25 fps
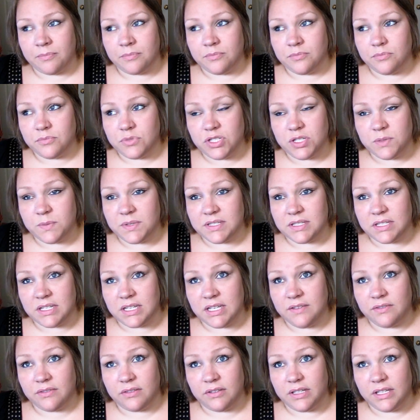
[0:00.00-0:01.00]
She was an
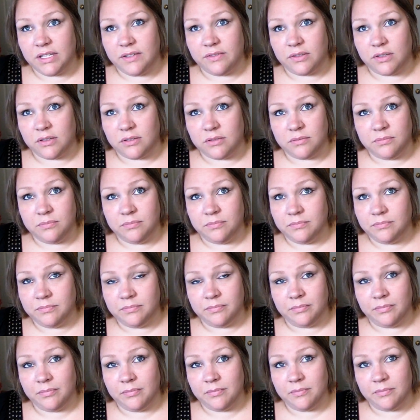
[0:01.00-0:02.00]
evil,
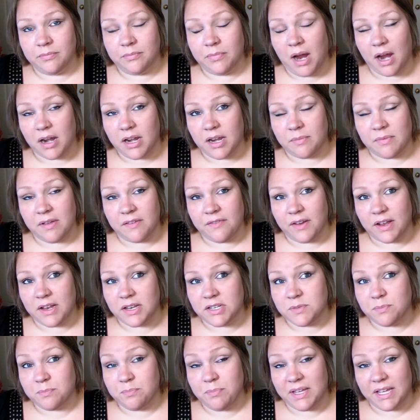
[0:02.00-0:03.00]
pardon my
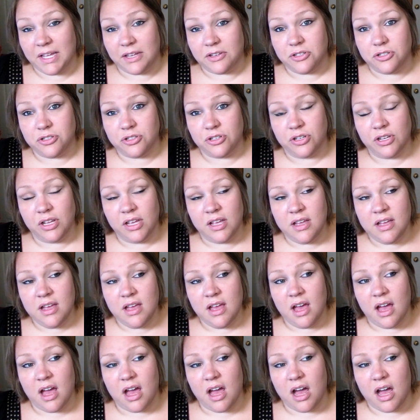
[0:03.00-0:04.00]
French, bitch,
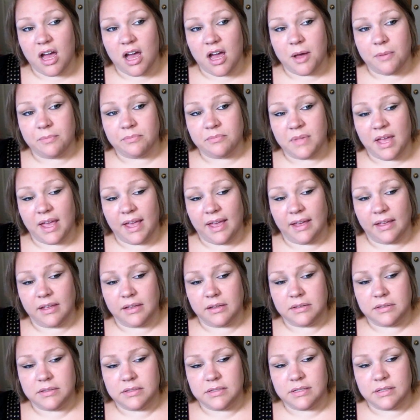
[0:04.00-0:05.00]

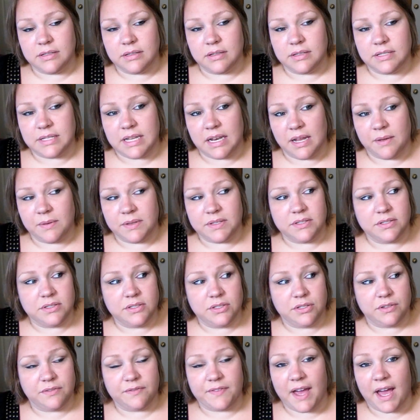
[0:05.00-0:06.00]
and said I was
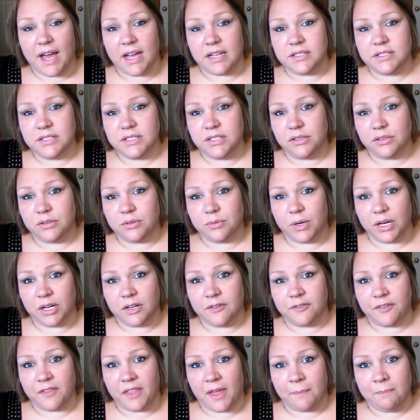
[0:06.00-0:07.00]
too fat to
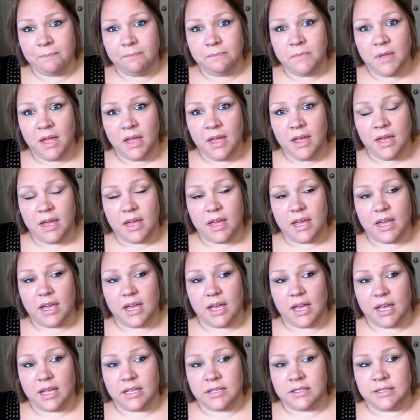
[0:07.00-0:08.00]
work for them
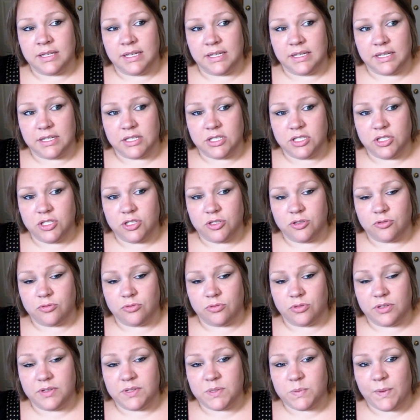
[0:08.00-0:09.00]
and needed
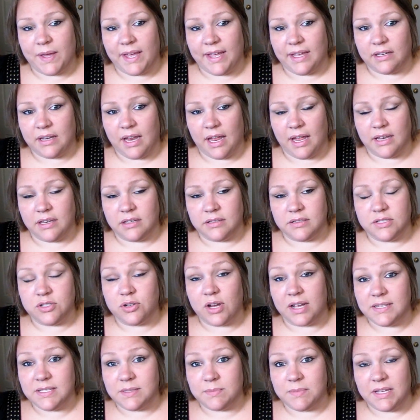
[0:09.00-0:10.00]
to lose weight. And
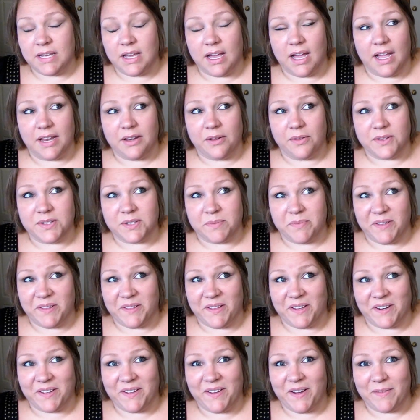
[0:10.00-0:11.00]
trust me, I know there's gonna be a
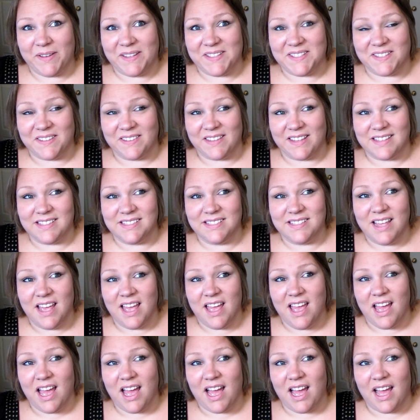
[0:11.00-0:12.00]
lot of comments on this.
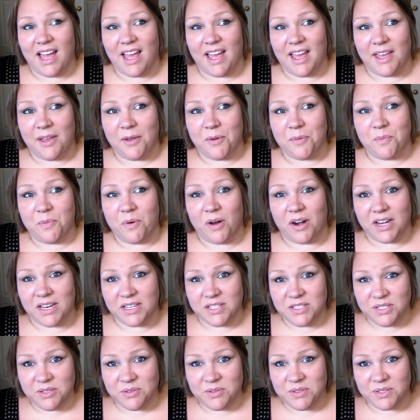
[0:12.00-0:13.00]
I
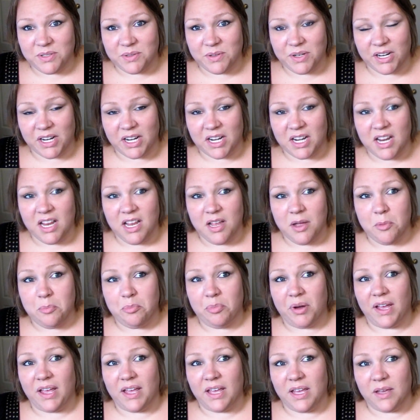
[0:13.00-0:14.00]
wanted to sue her,
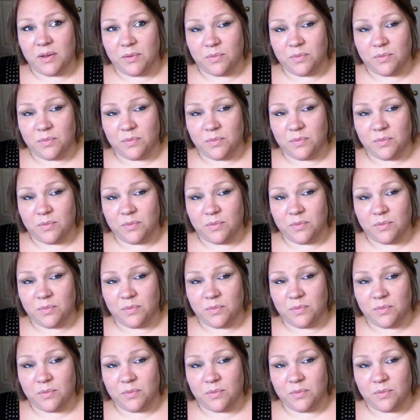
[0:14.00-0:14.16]
but